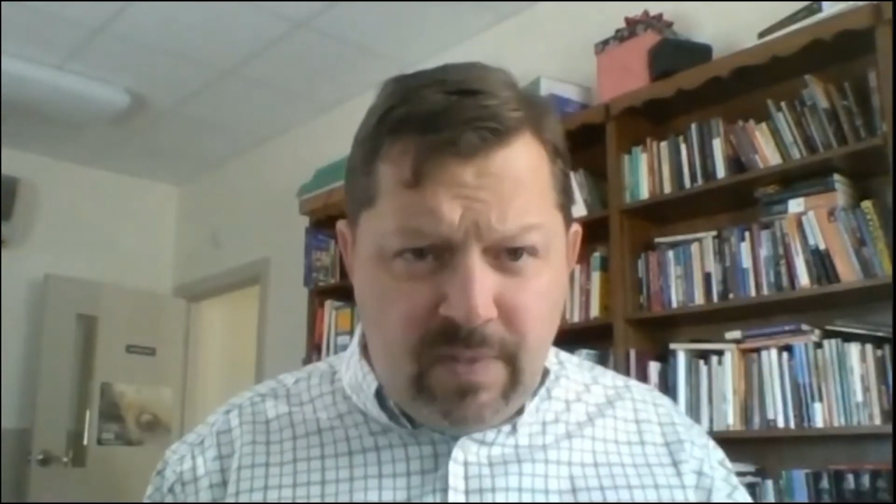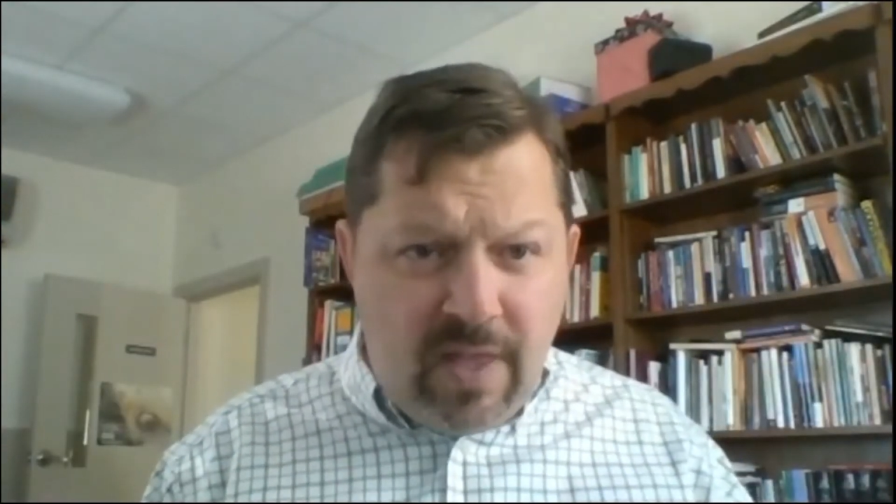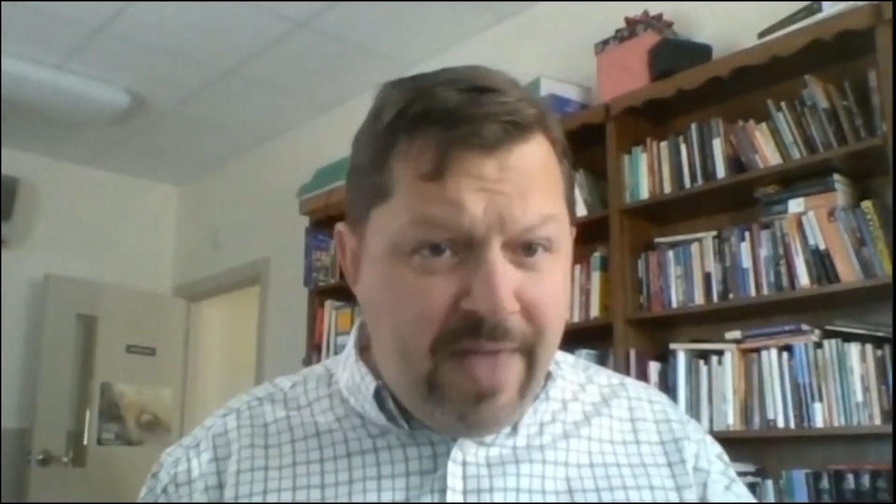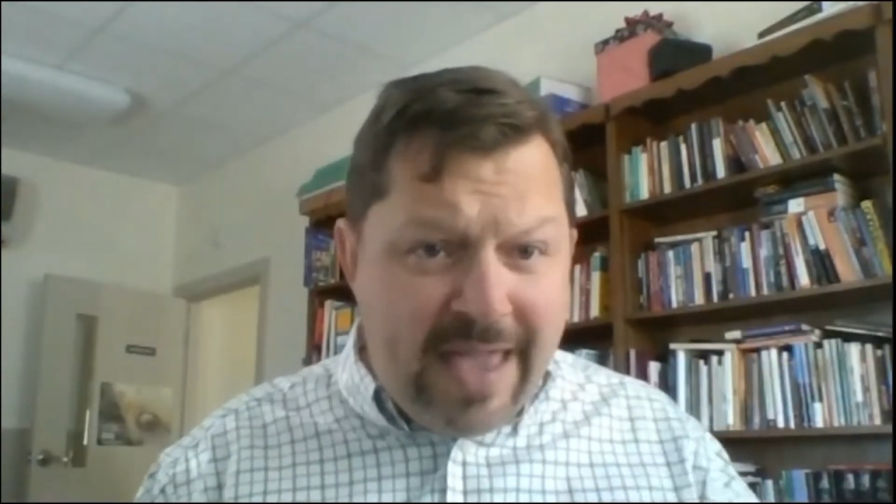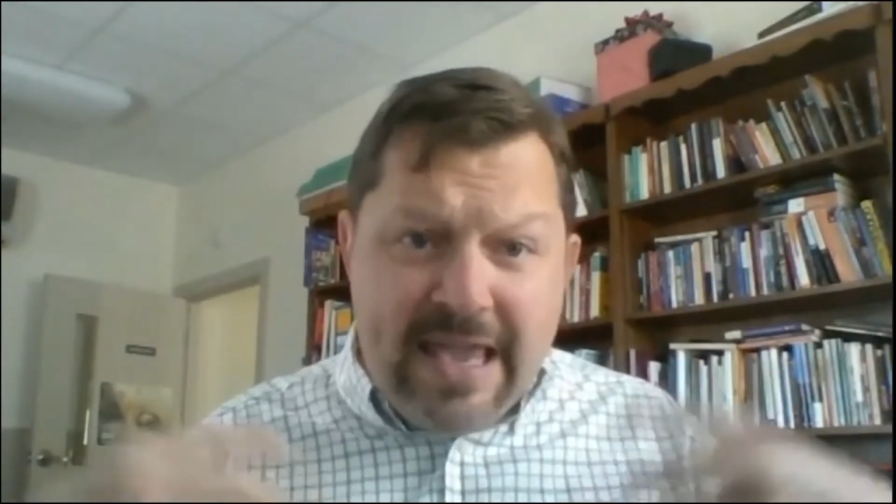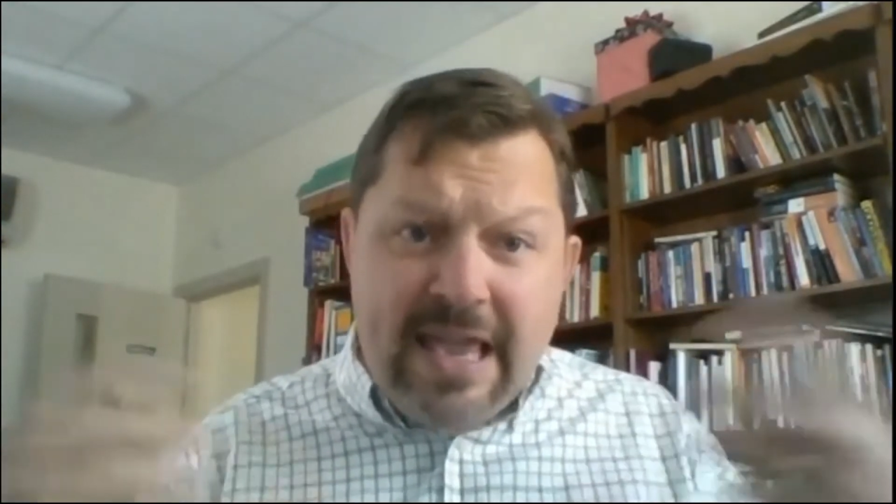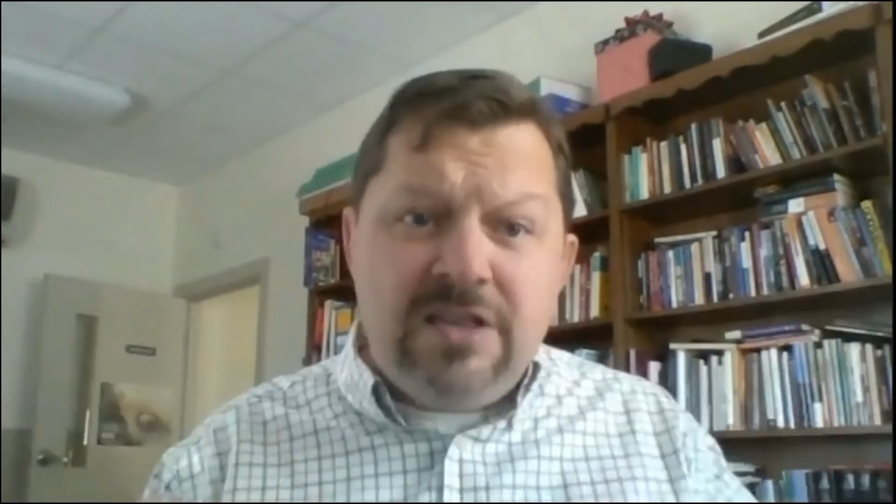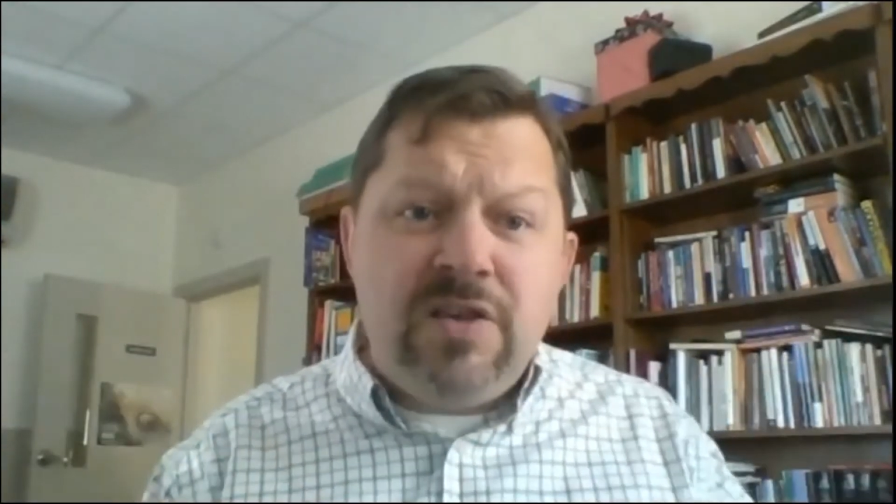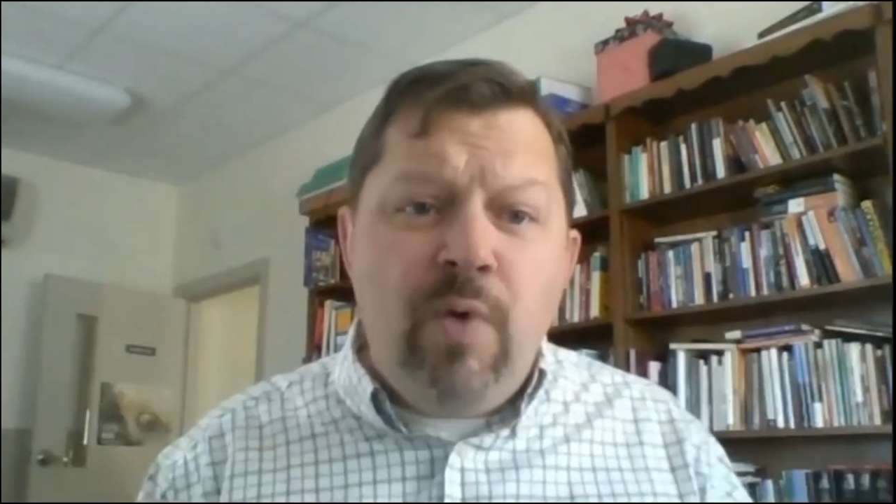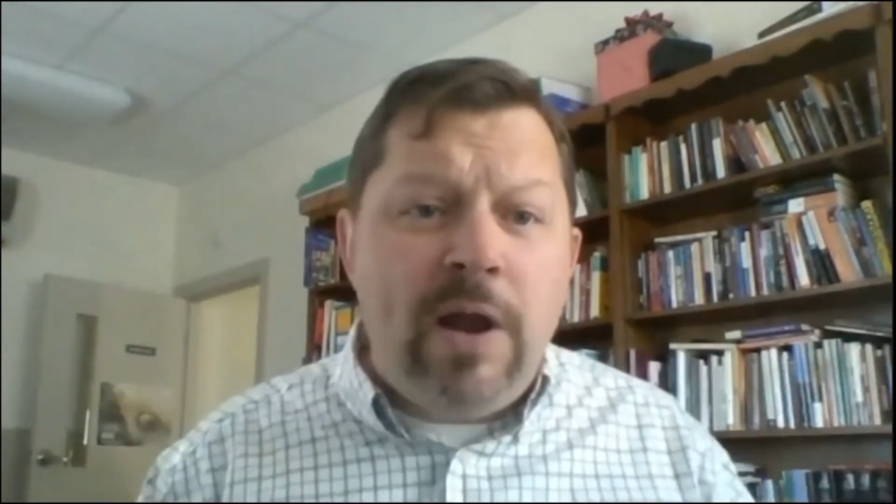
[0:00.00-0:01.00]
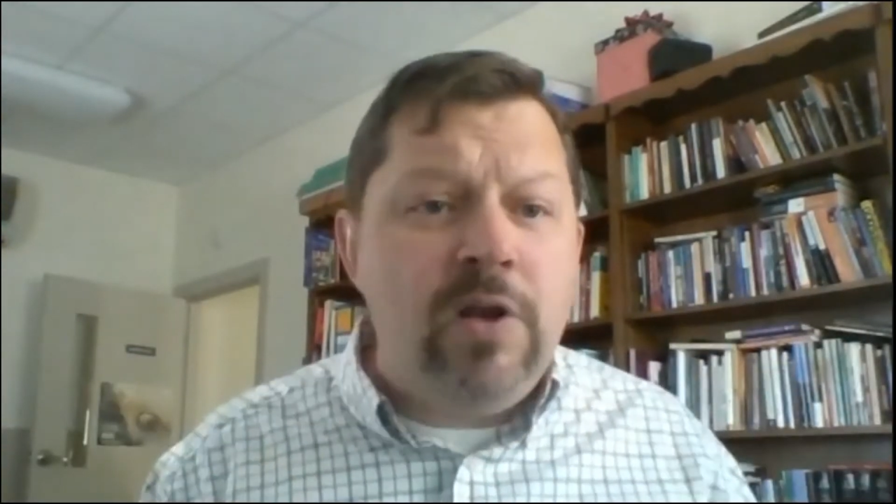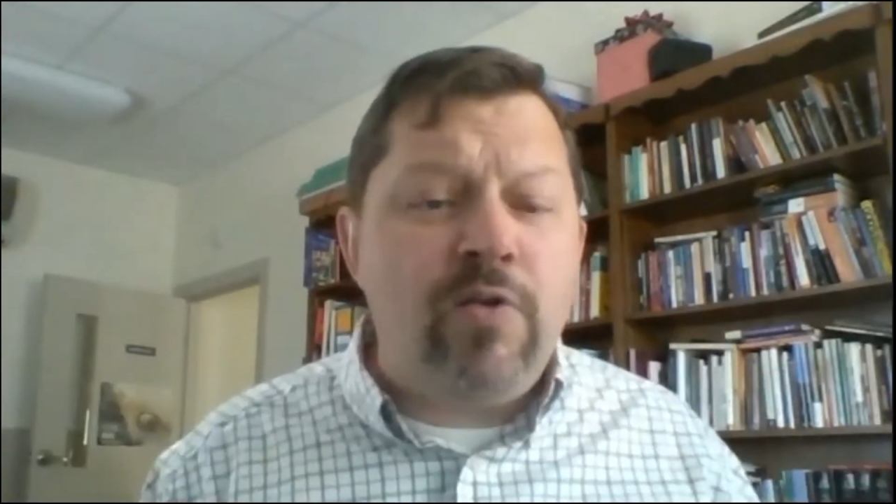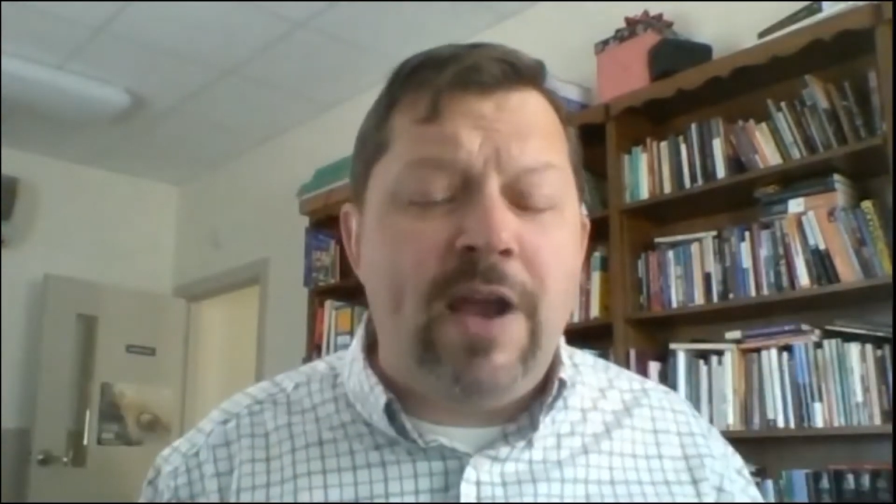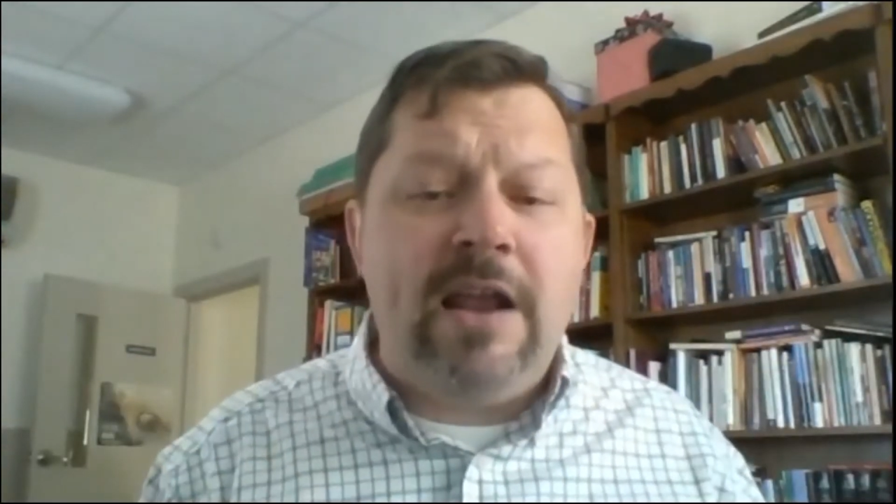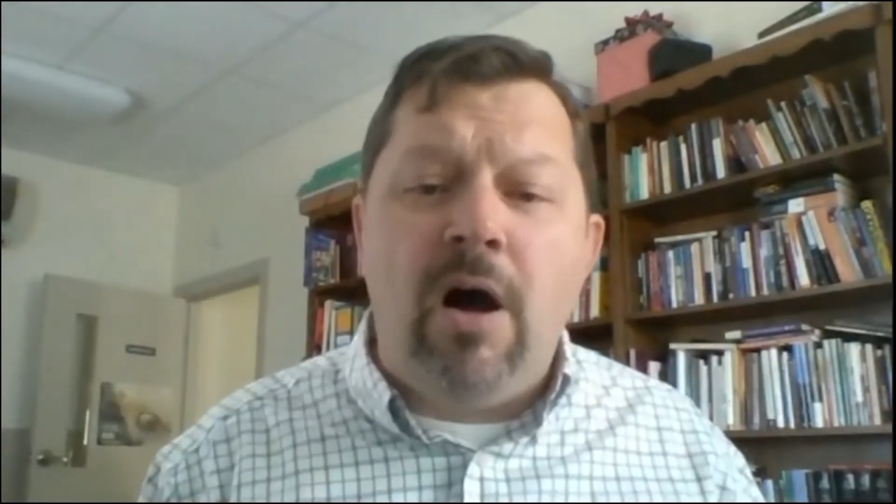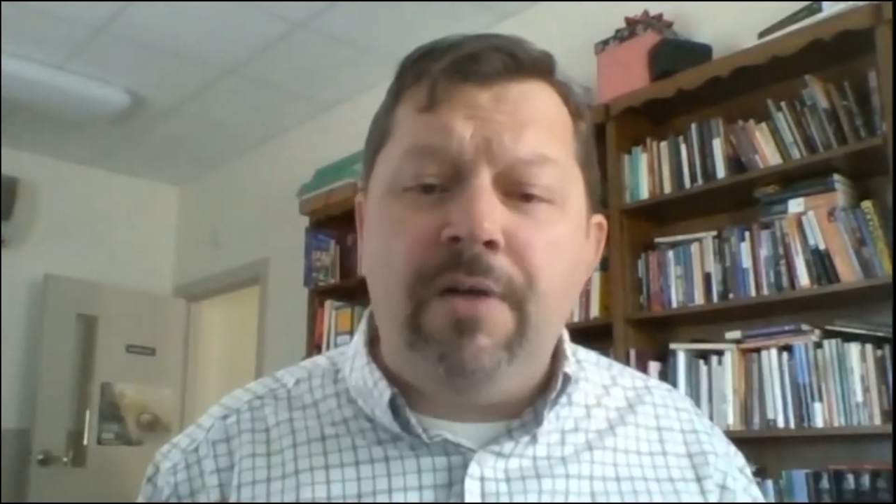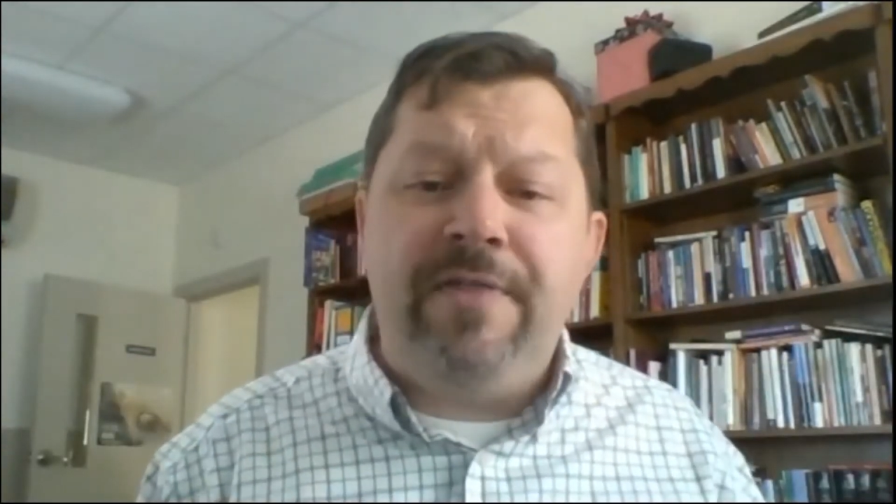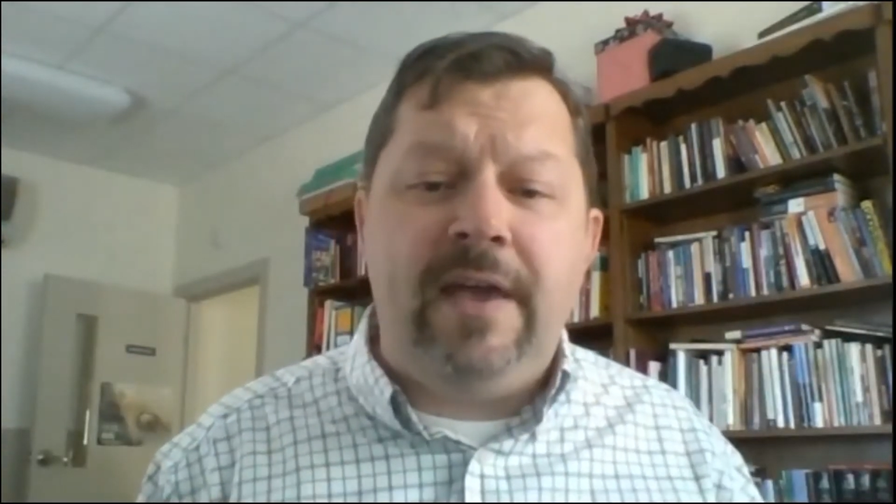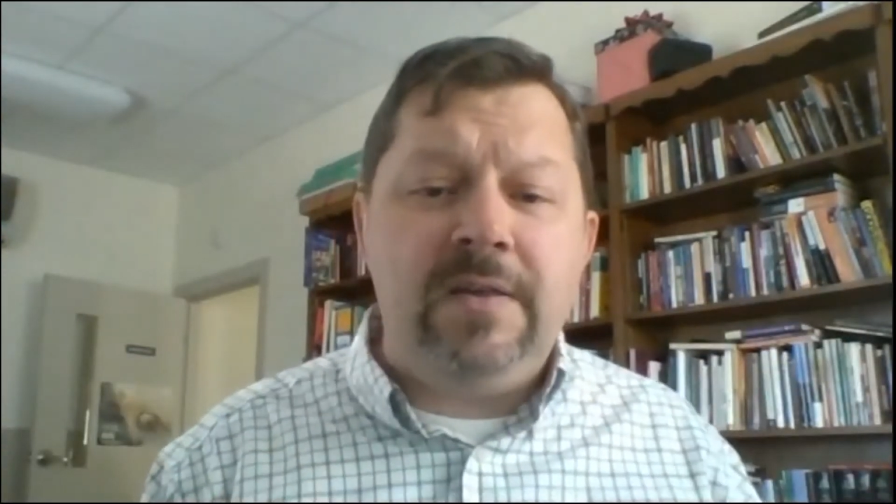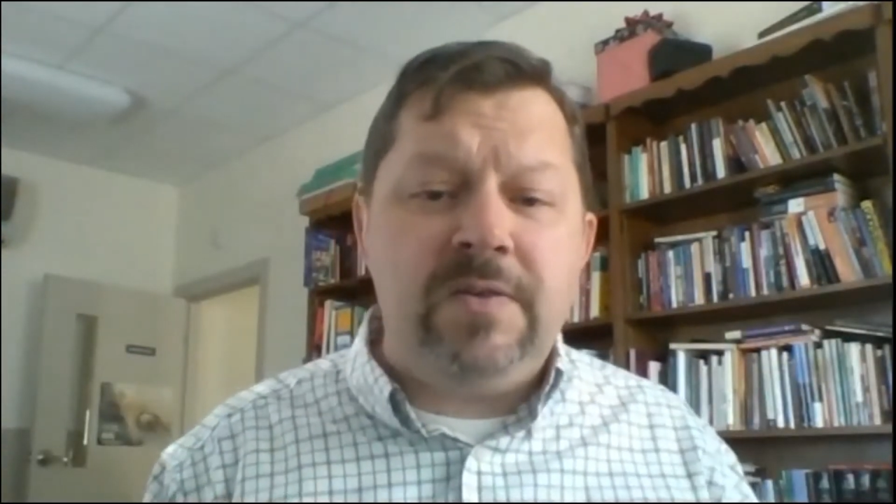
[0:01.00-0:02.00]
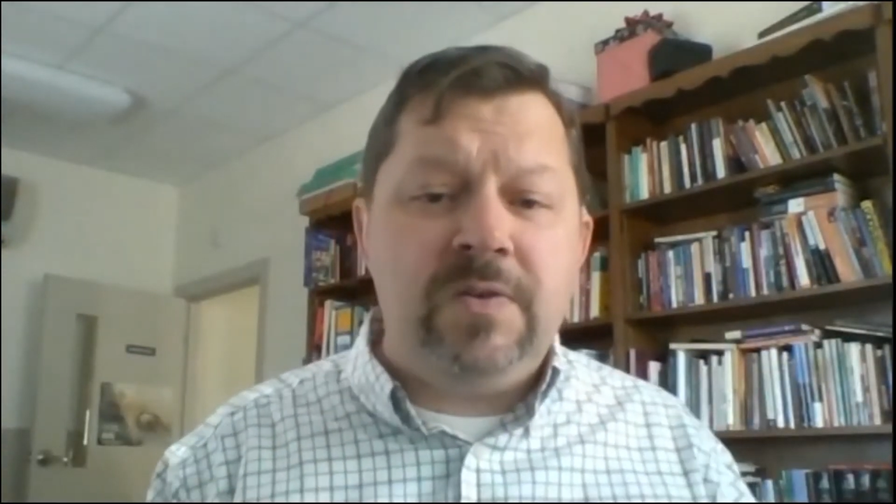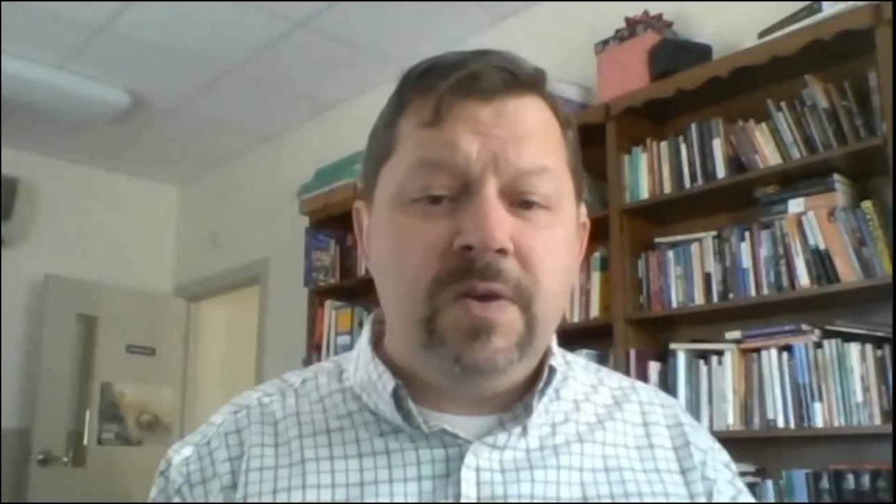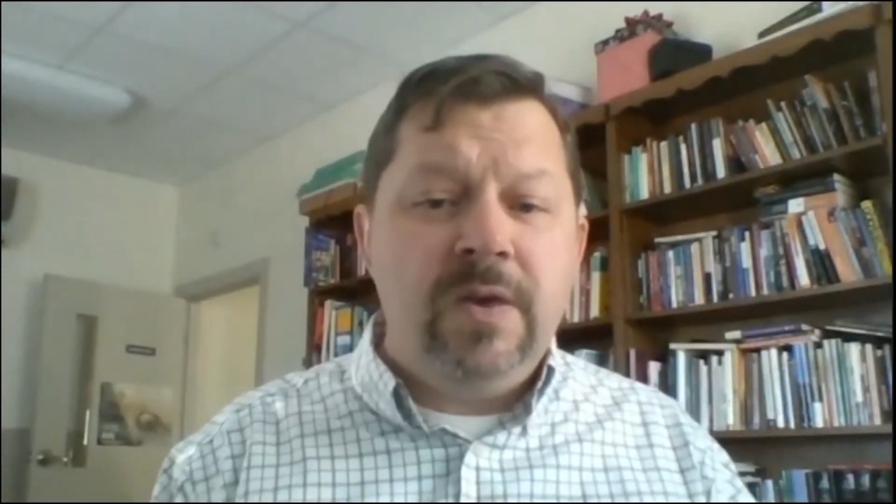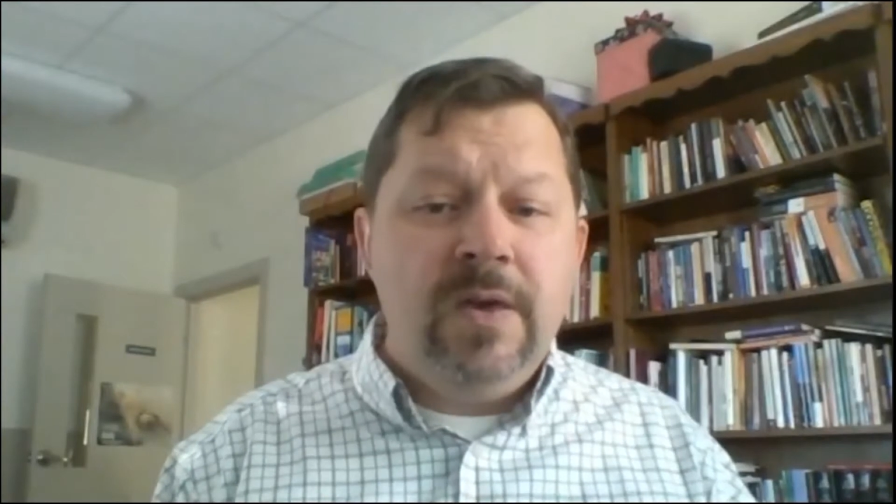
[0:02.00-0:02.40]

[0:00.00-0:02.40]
that he is the one who created all things,